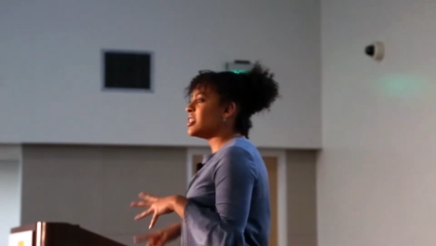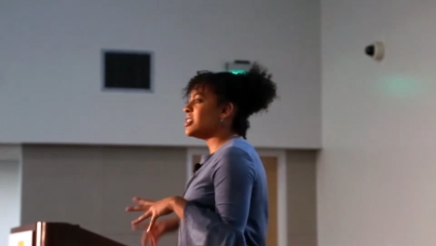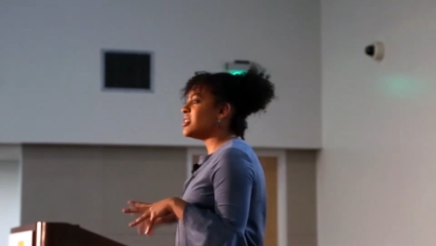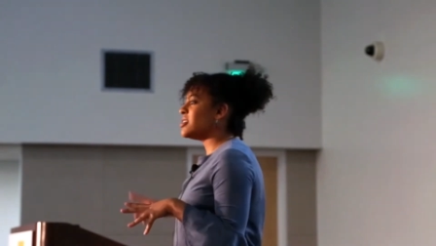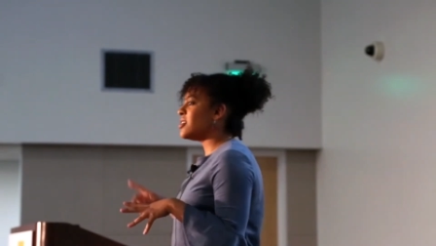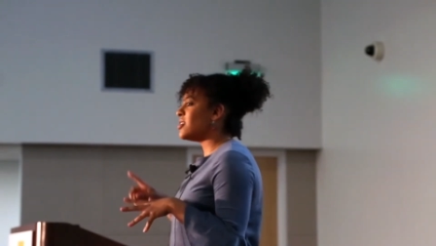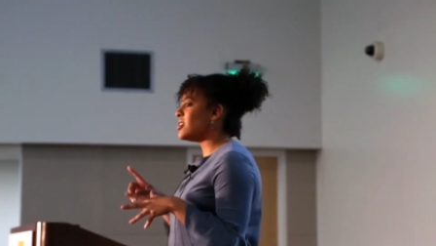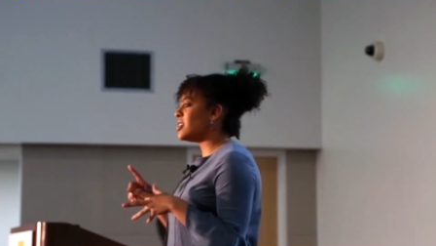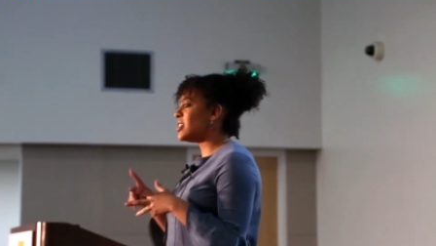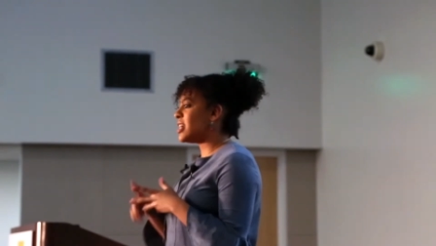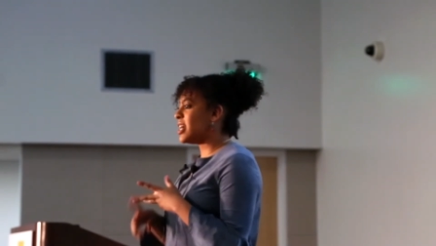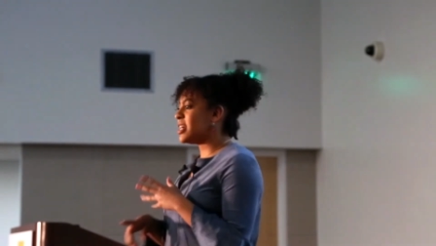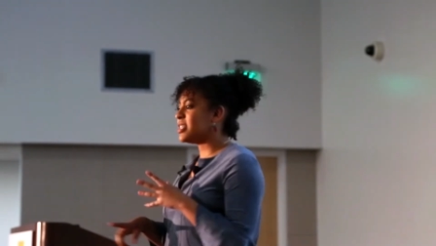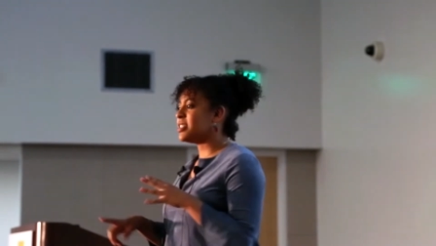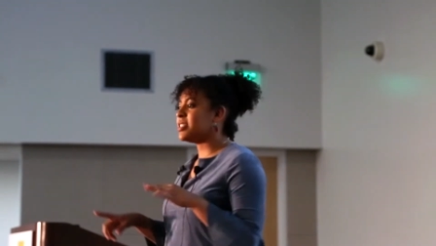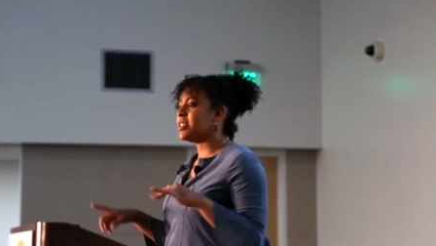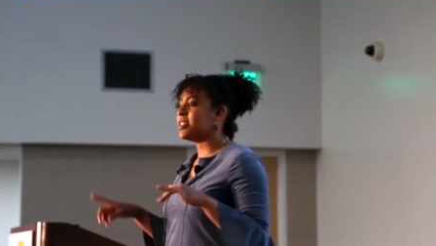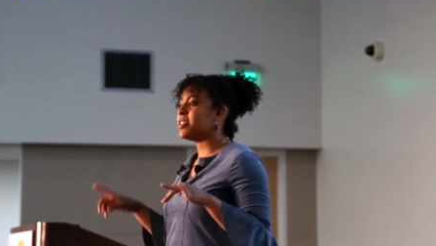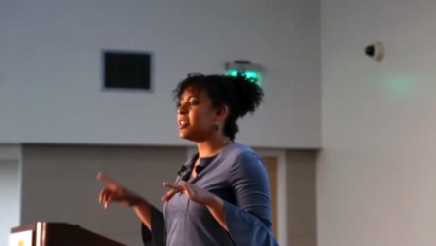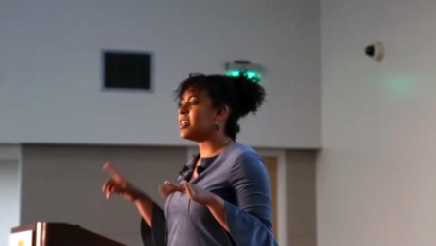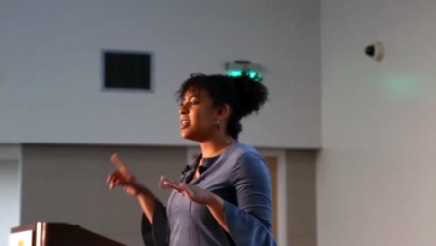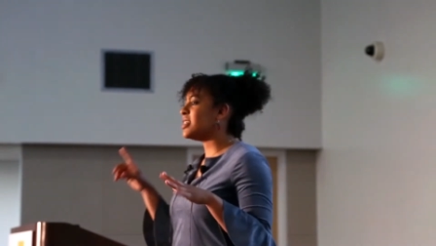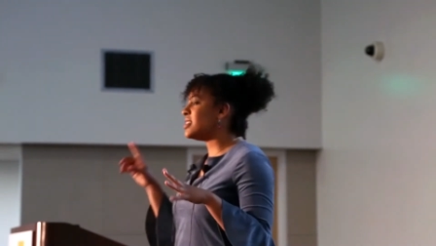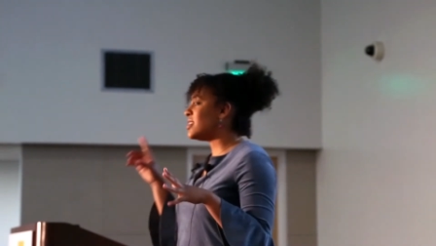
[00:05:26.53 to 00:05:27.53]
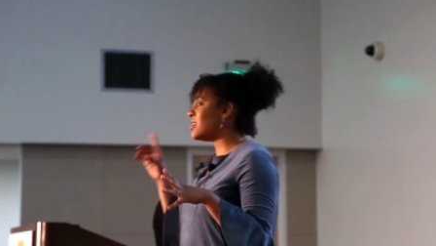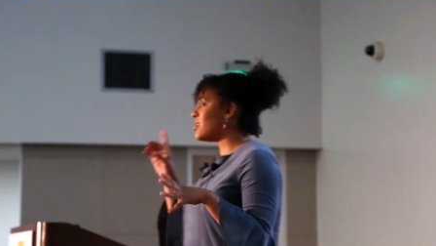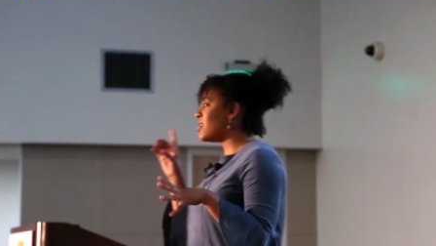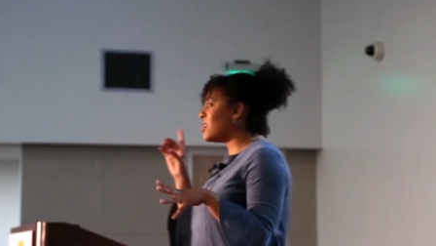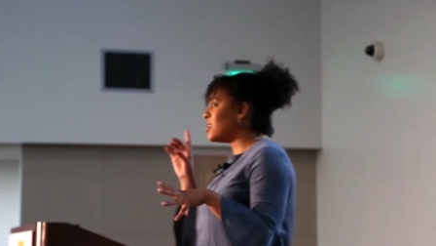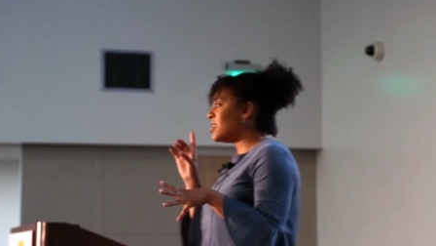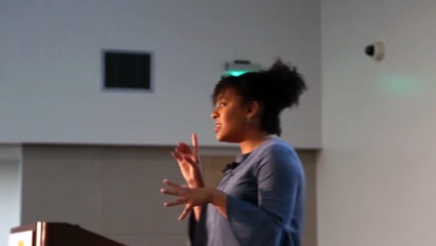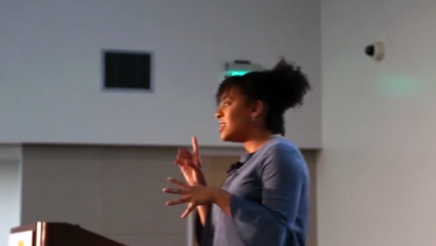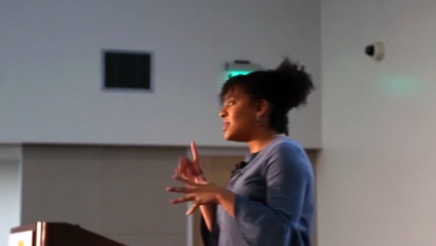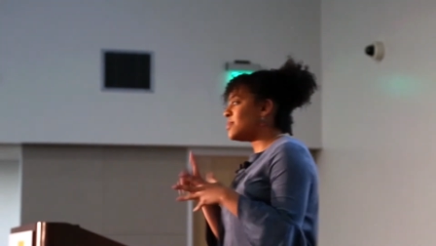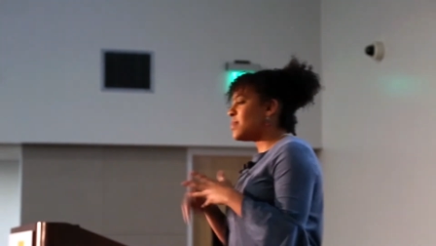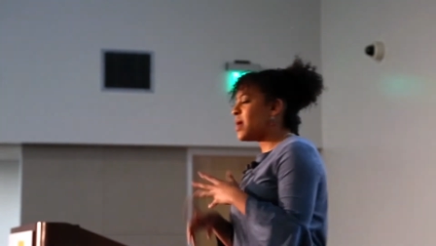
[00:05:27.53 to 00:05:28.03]
they started tasting, they
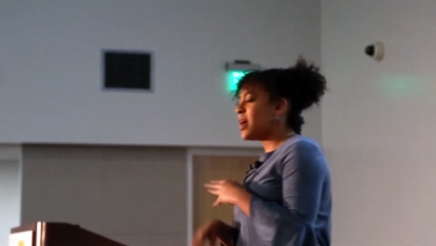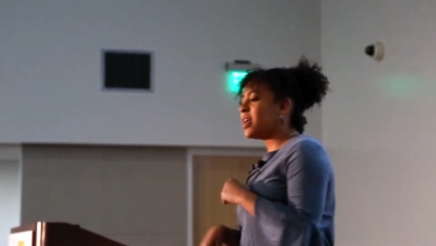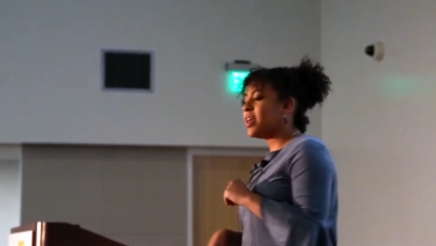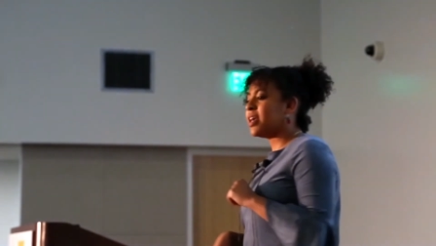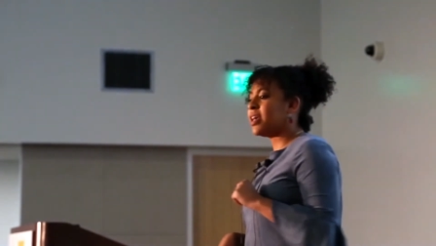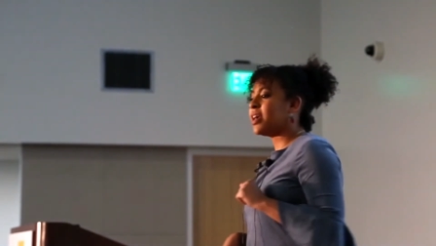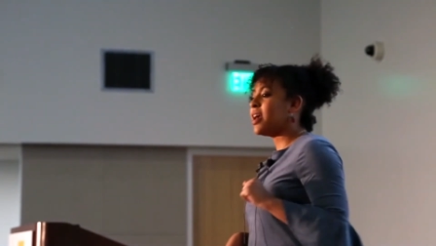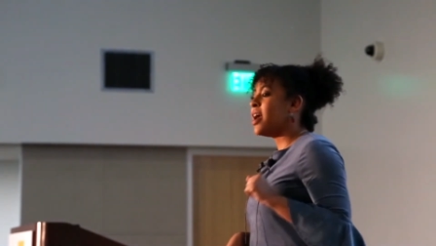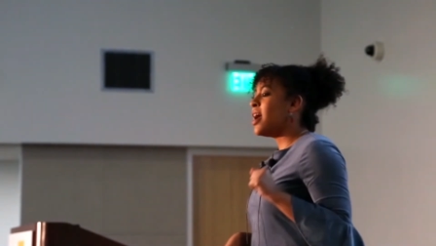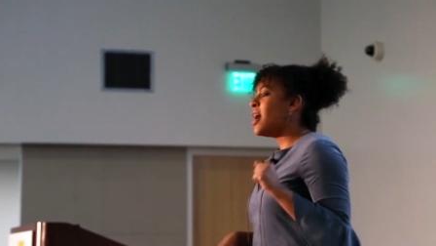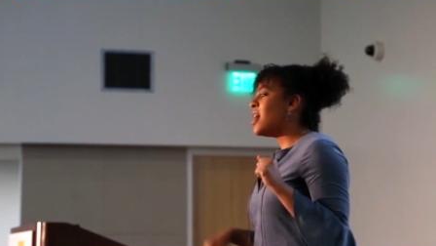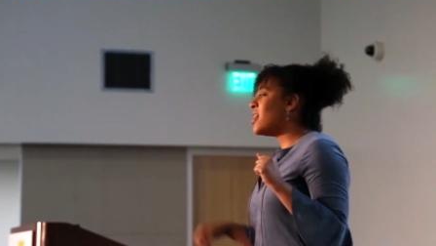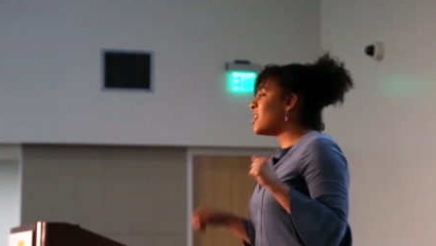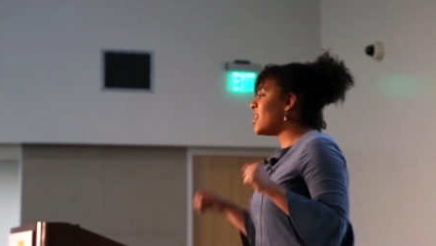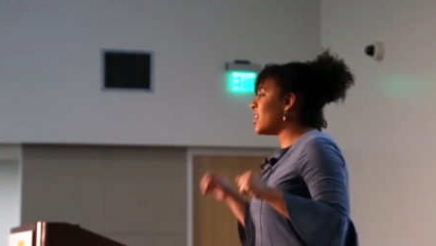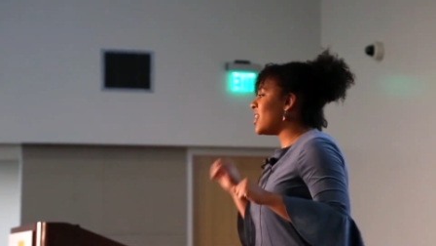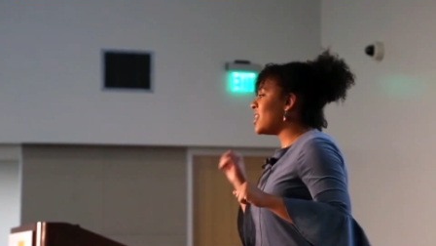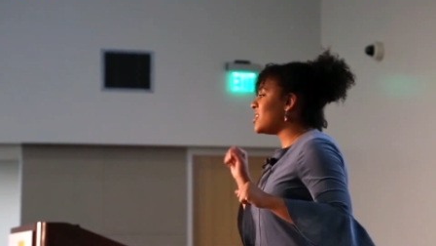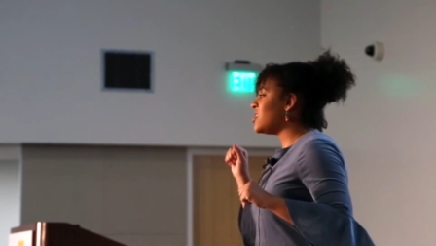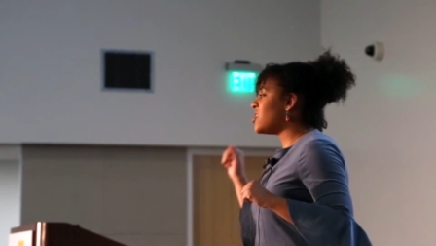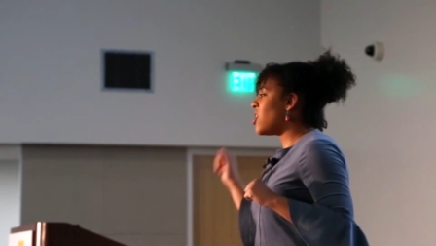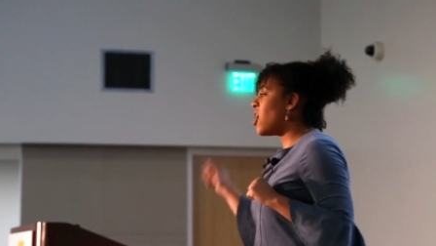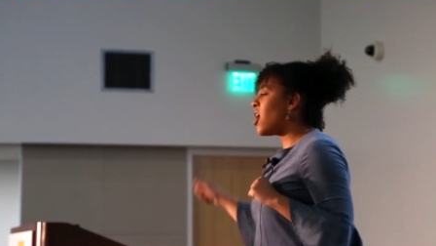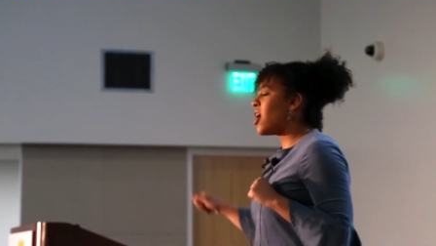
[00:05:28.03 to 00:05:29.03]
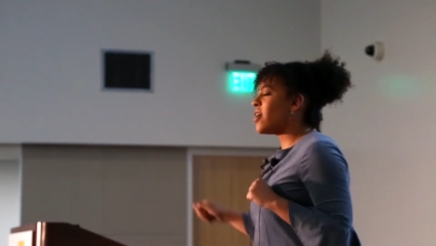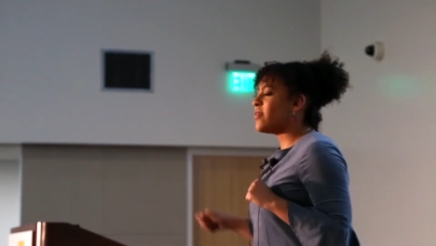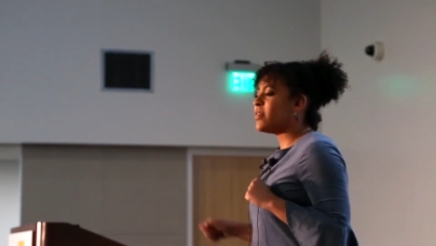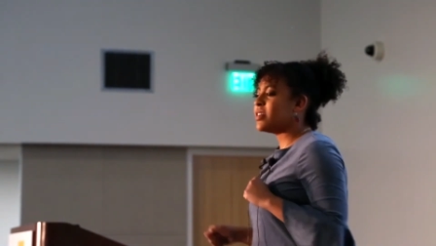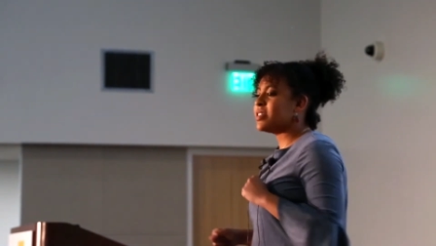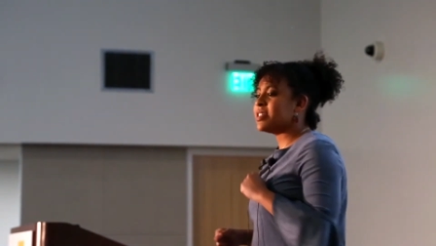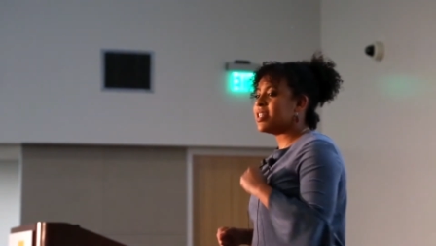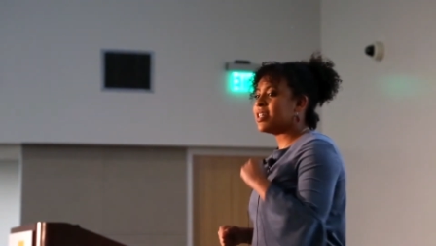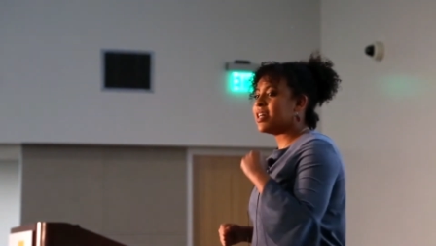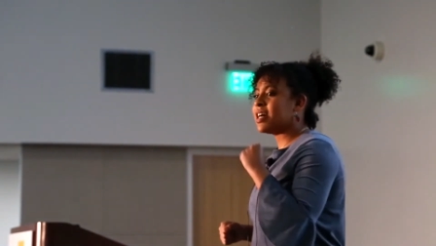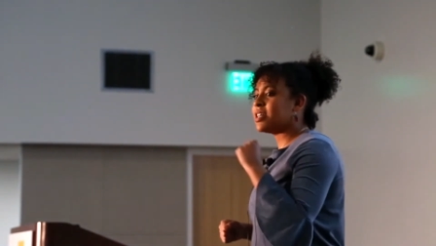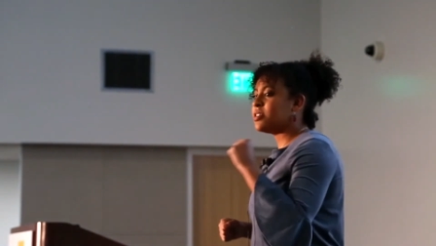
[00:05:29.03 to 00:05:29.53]
started smelling, they got to
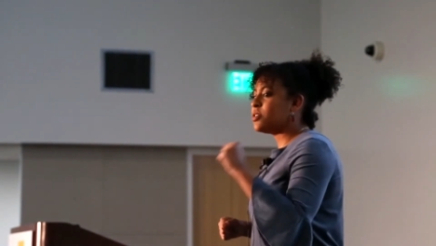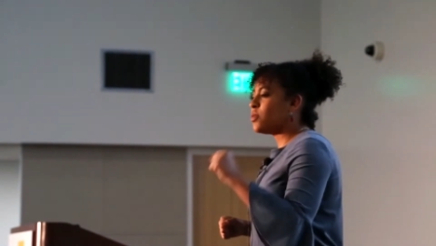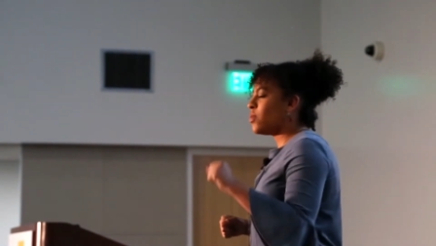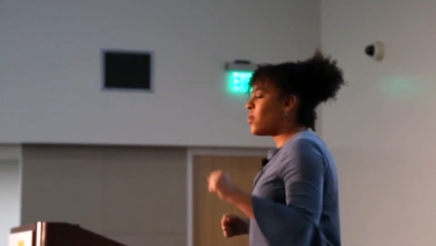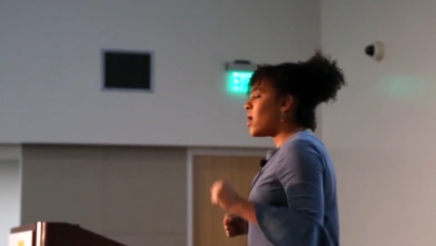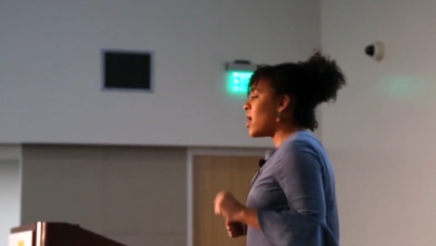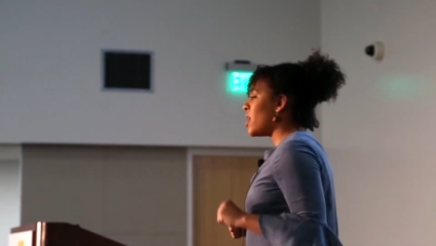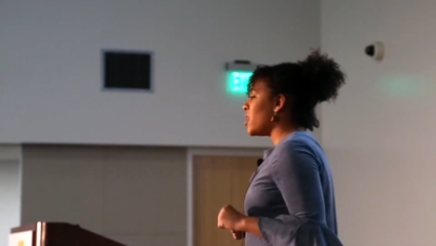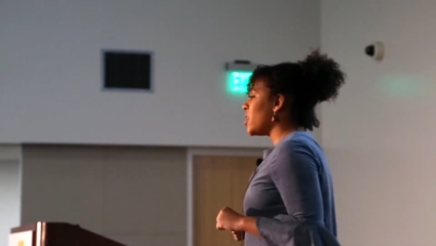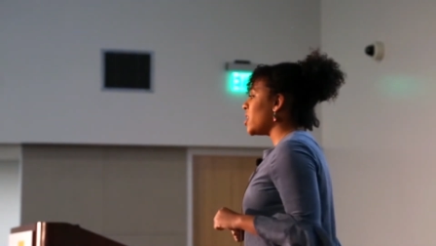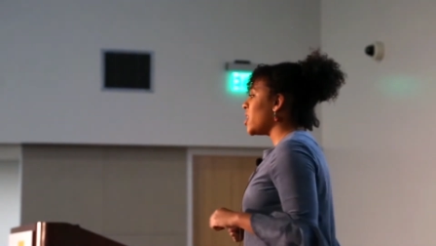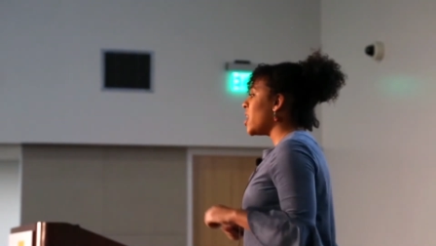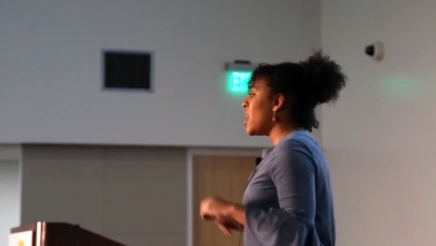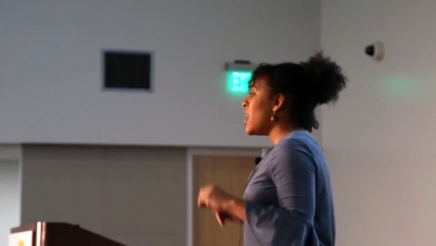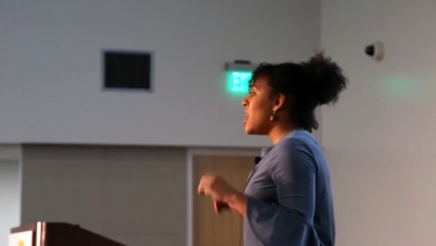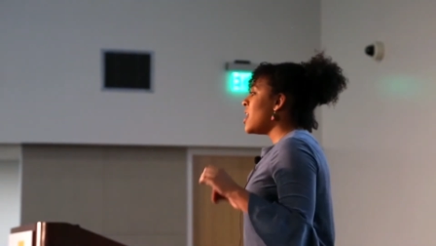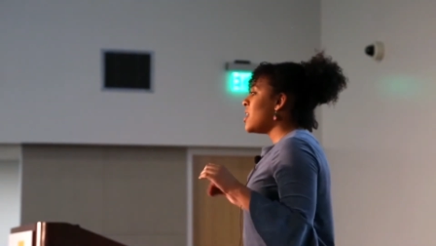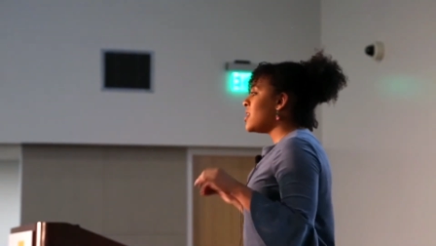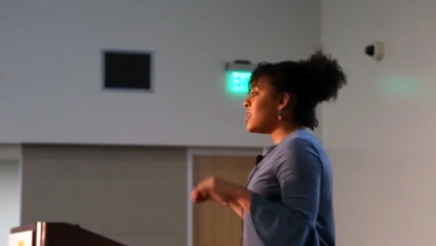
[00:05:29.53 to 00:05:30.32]
harvest, they got to water.